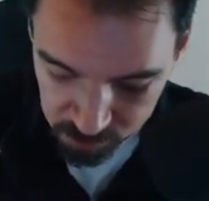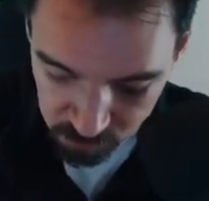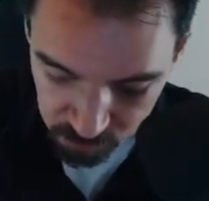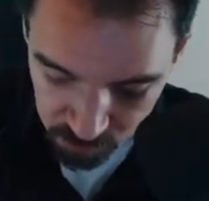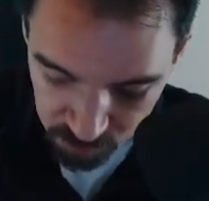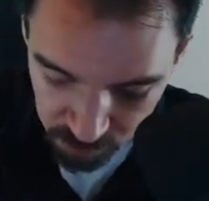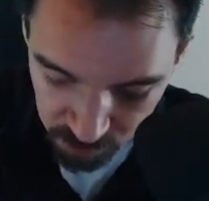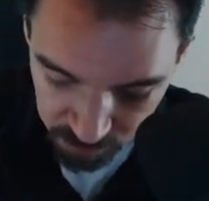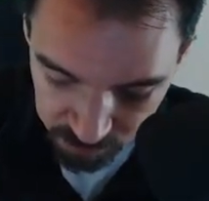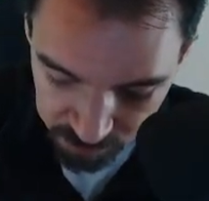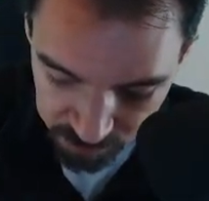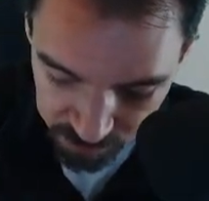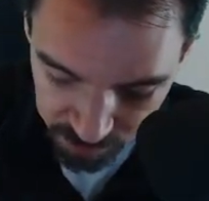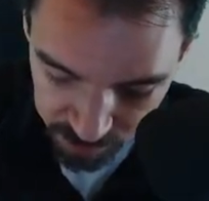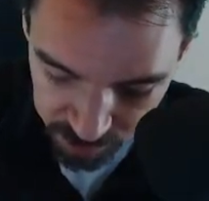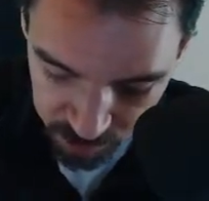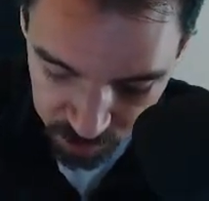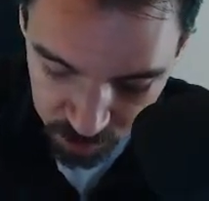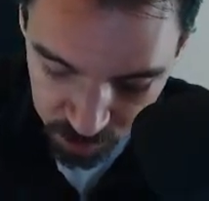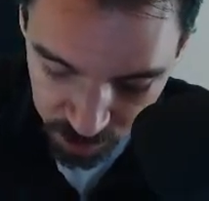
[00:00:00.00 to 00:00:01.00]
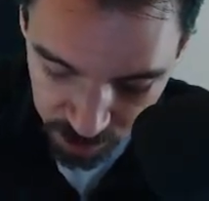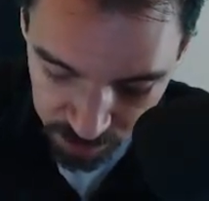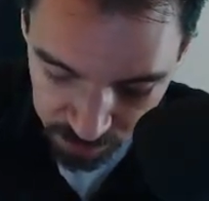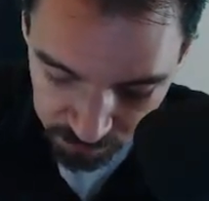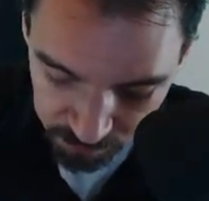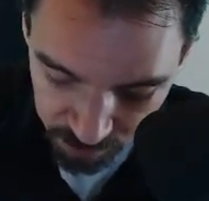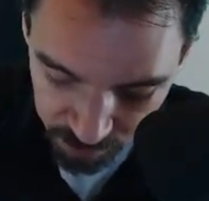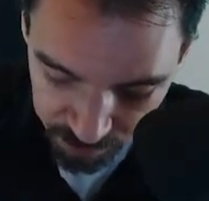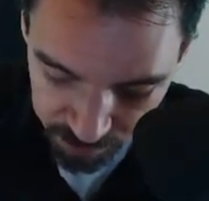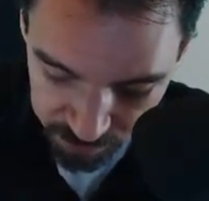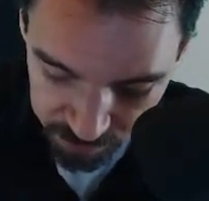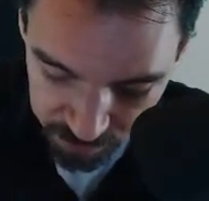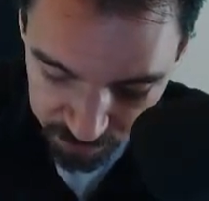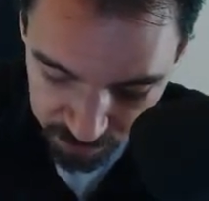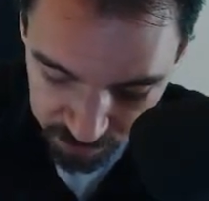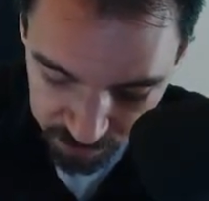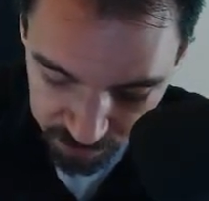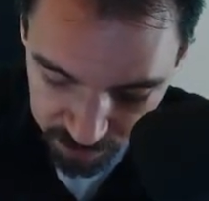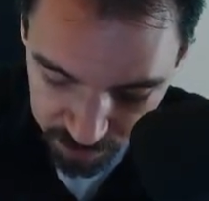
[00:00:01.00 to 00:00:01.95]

We'll call this like j of x.